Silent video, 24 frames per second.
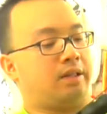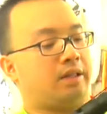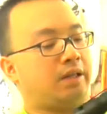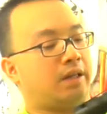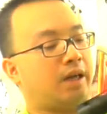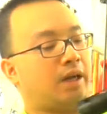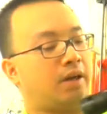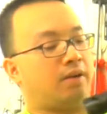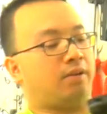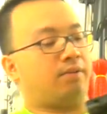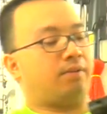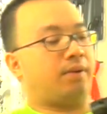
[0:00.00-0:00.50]

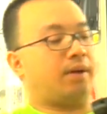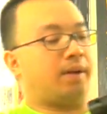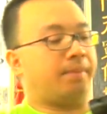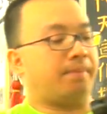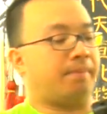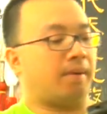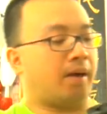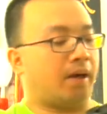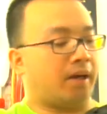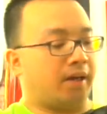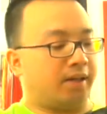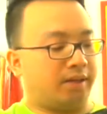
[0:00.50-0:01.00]
I don't really
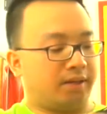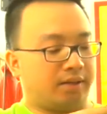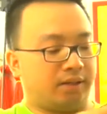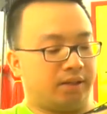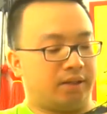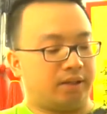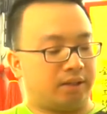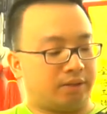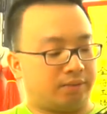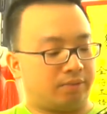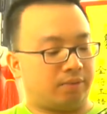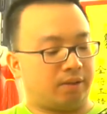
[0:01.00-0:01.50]
mind
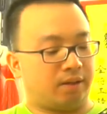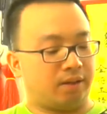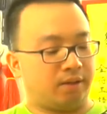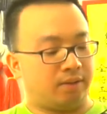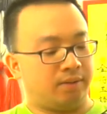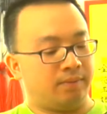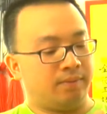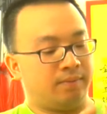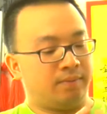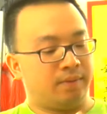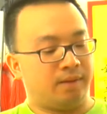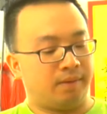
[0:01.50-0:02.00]
this
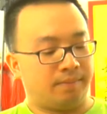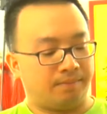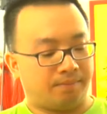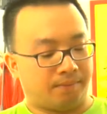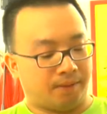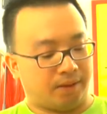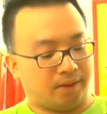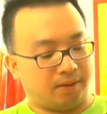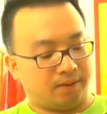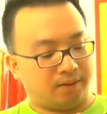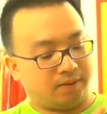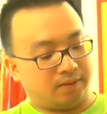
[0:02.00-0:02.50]
one,
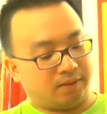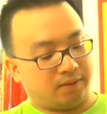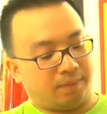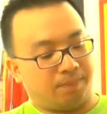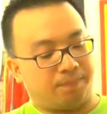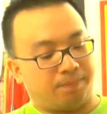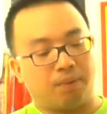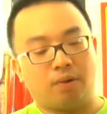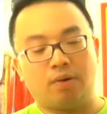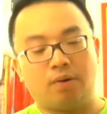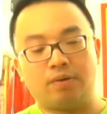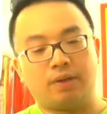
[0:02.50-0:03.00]
but the
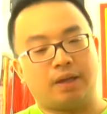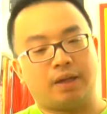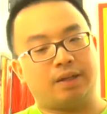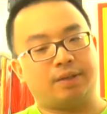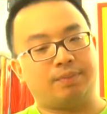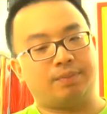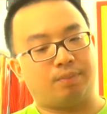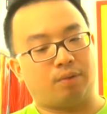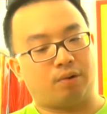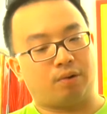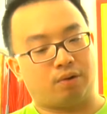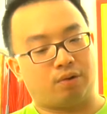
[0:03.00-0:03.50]
bolt
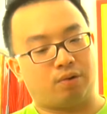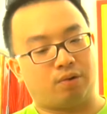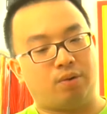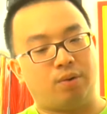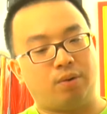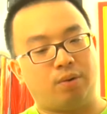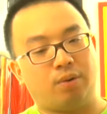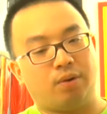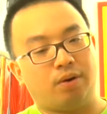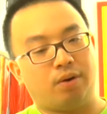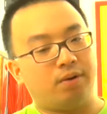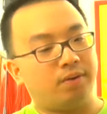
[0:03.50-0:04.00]
is more
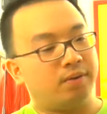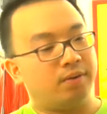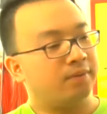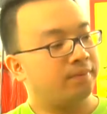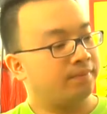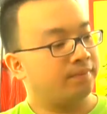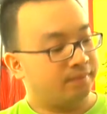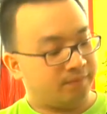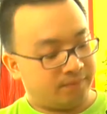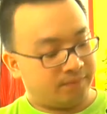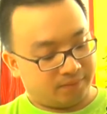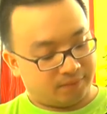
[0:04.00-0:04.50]
cool
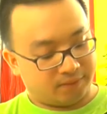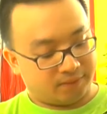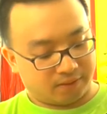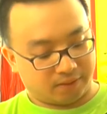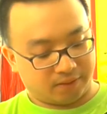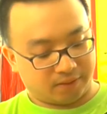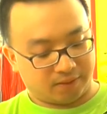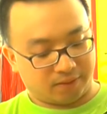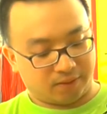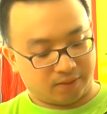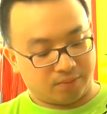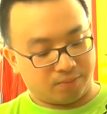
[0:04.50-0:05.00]

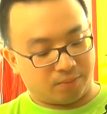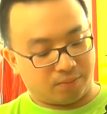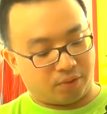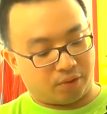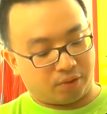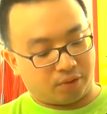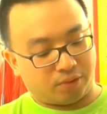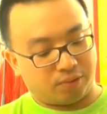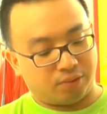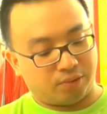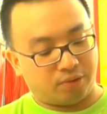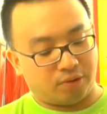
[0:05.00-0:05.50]

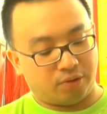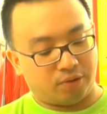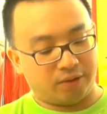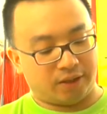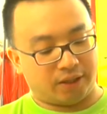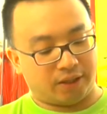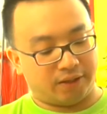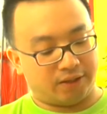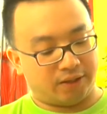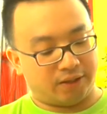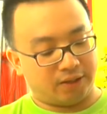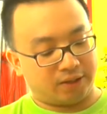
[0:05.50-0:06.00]

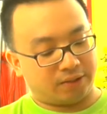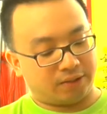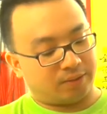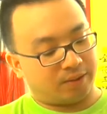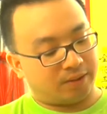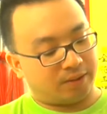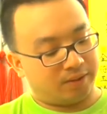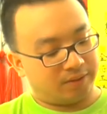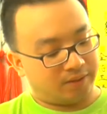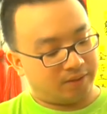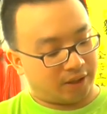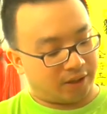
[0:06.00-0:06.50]
than this
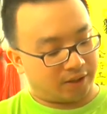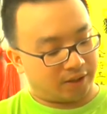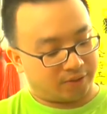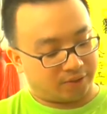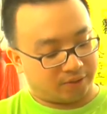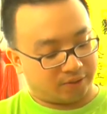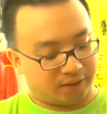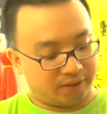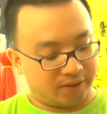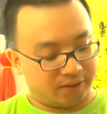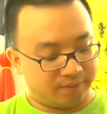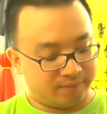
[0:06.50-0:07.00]
one,
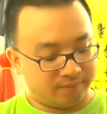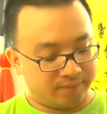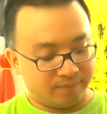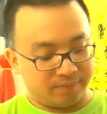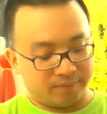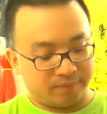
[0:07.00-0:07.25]
actually.